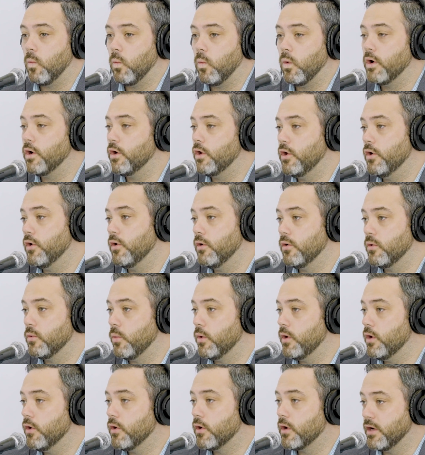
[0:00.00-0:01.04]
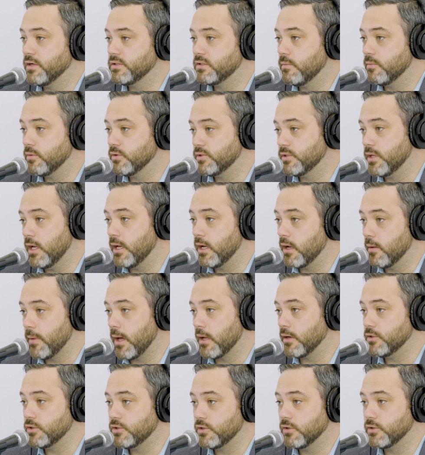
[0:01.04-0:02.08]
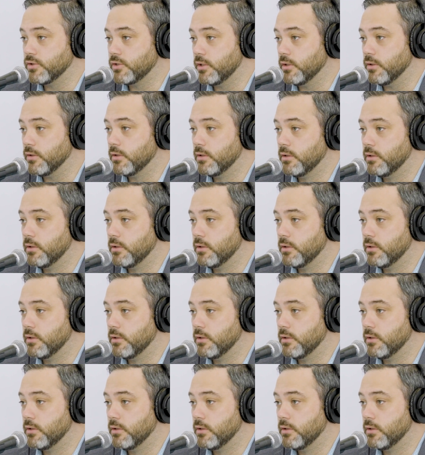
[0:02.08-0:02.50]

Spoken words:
What are your customers saying about InsureShield?